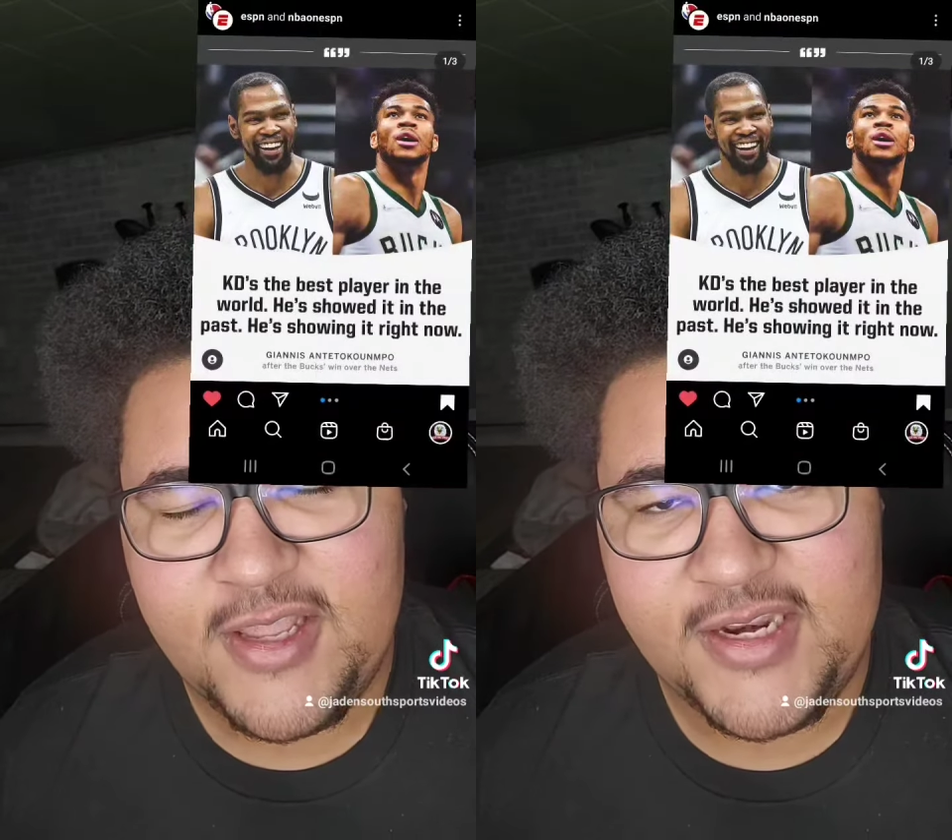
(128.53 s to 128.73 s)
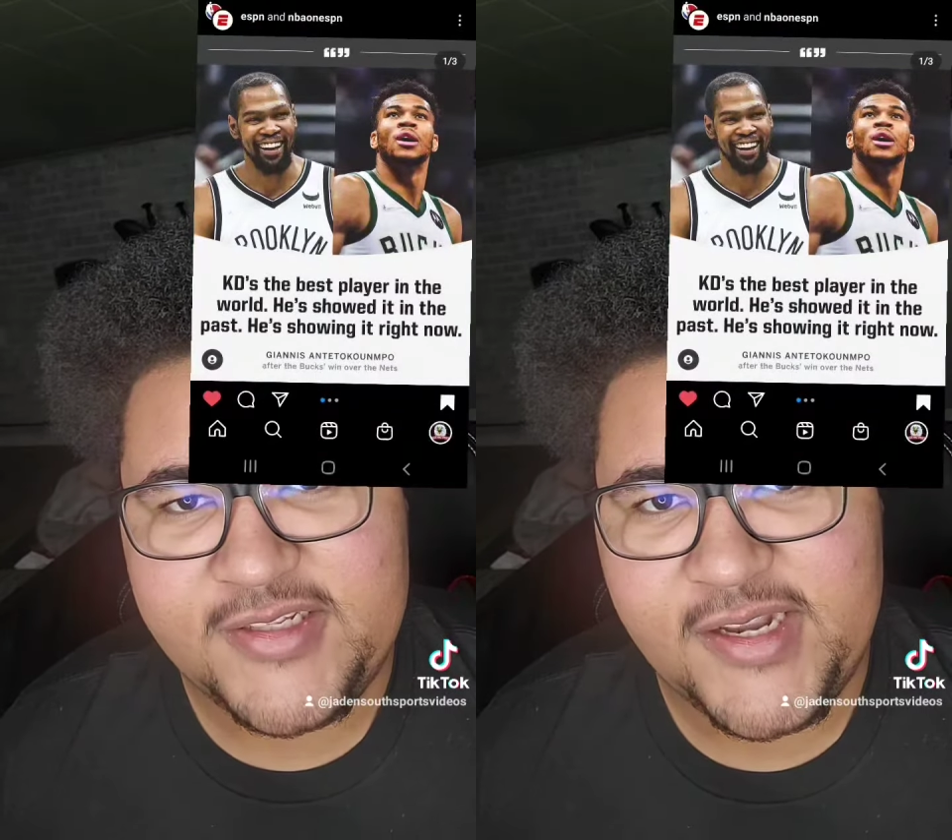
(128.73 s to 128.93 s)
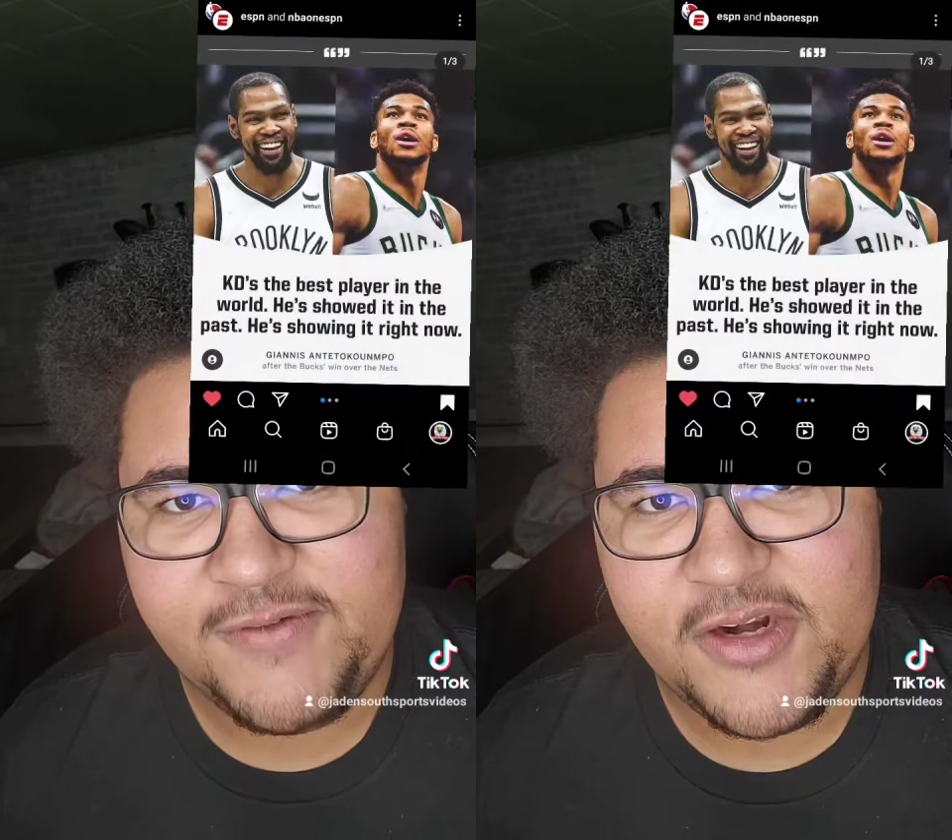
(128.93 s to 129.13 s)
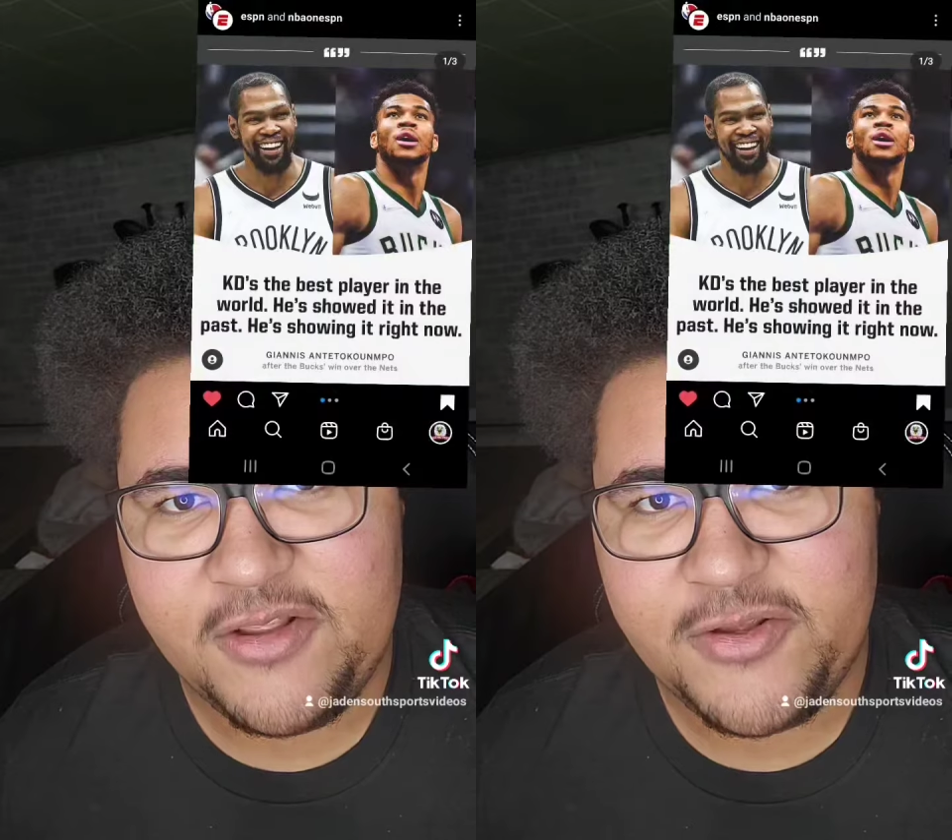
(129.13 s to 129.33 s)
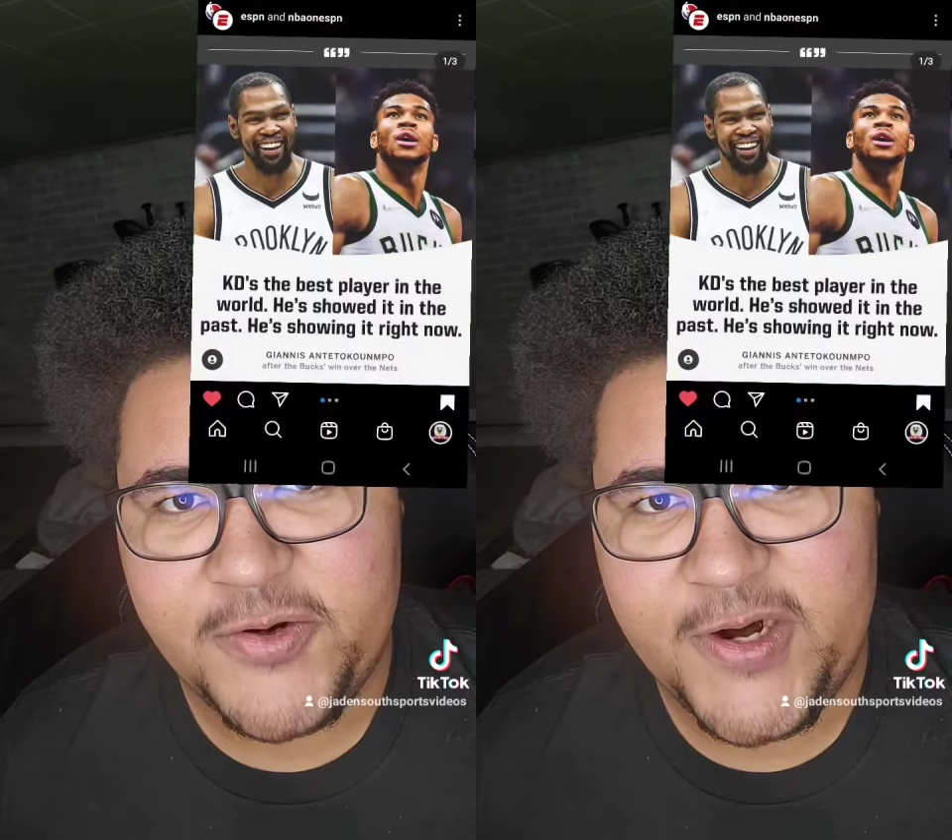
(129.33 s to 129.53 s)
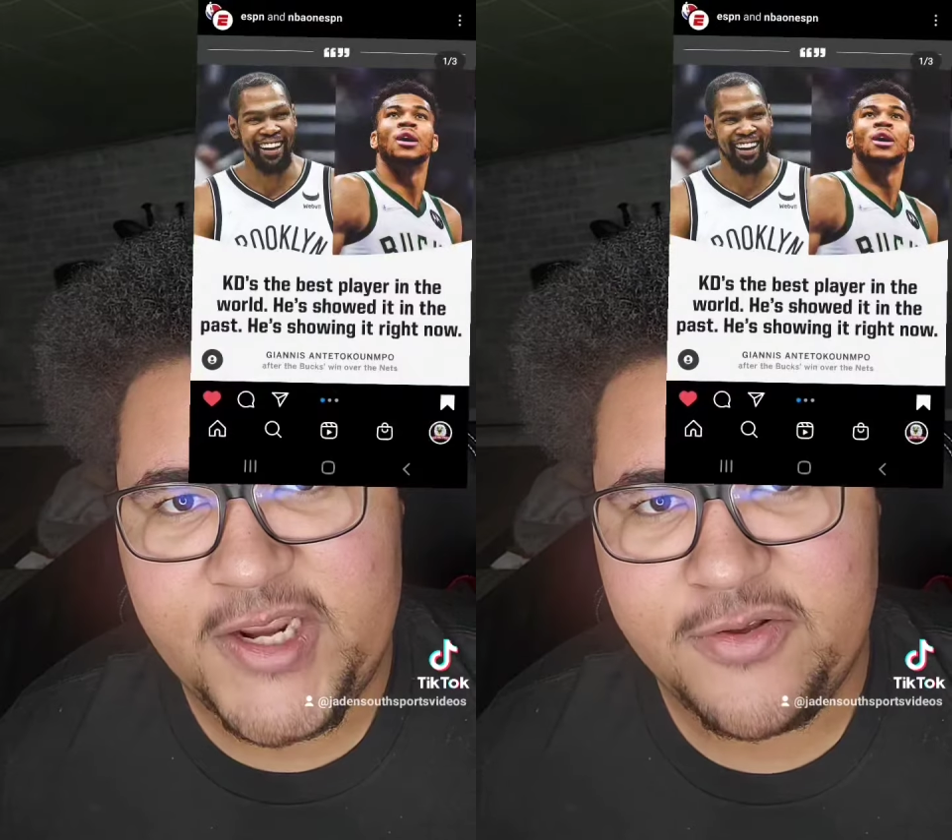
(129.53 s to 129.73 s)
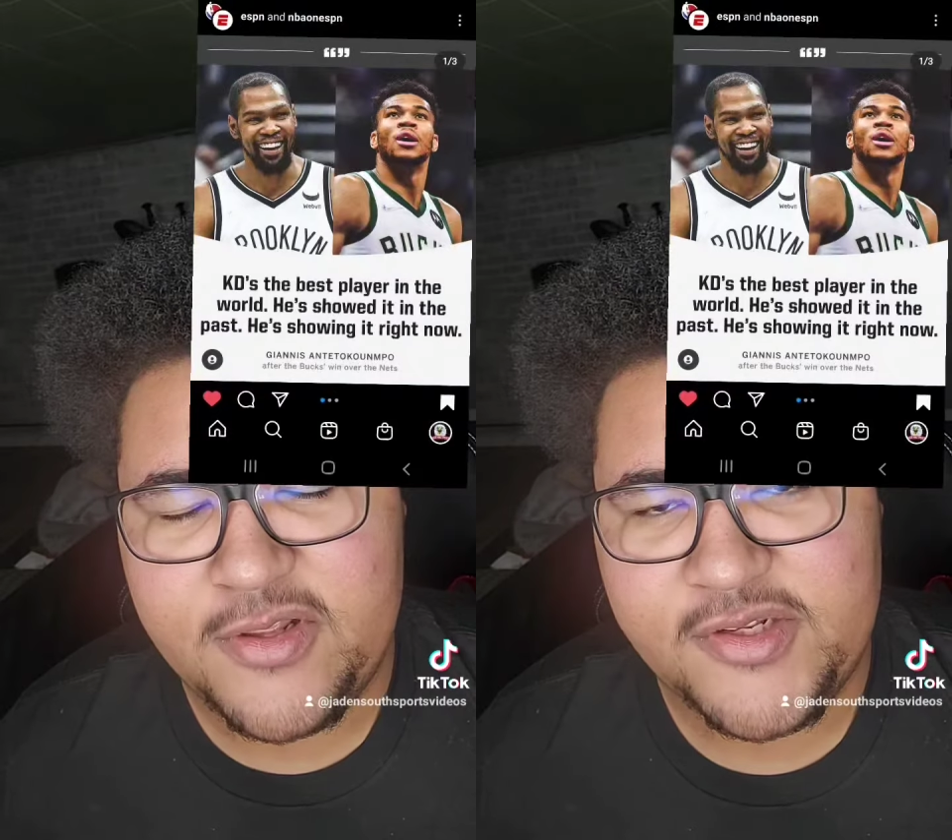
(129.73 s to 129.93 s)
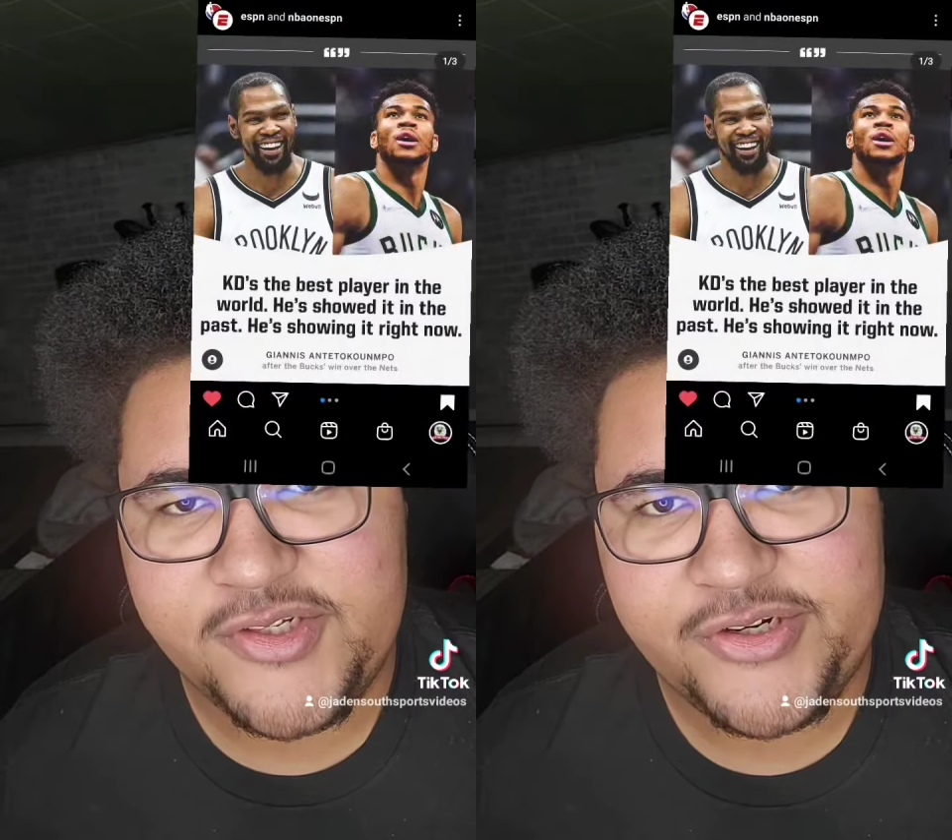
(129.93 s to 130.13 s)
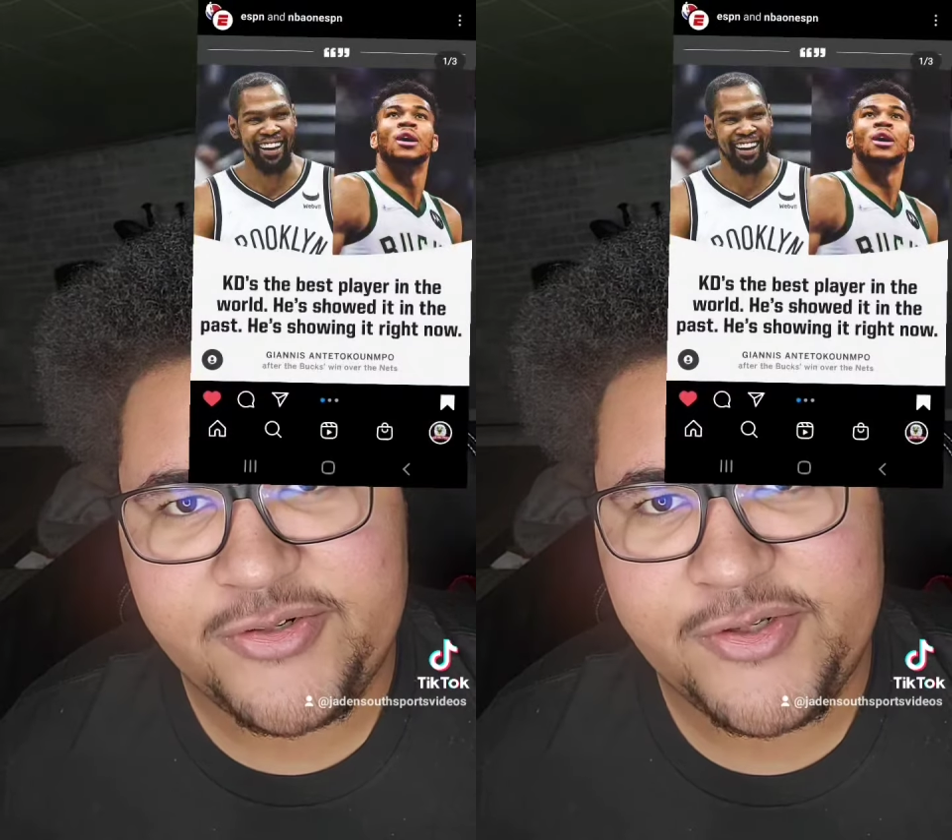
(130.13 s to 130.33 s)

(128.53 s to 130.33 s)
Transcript: and he's having another great year this year.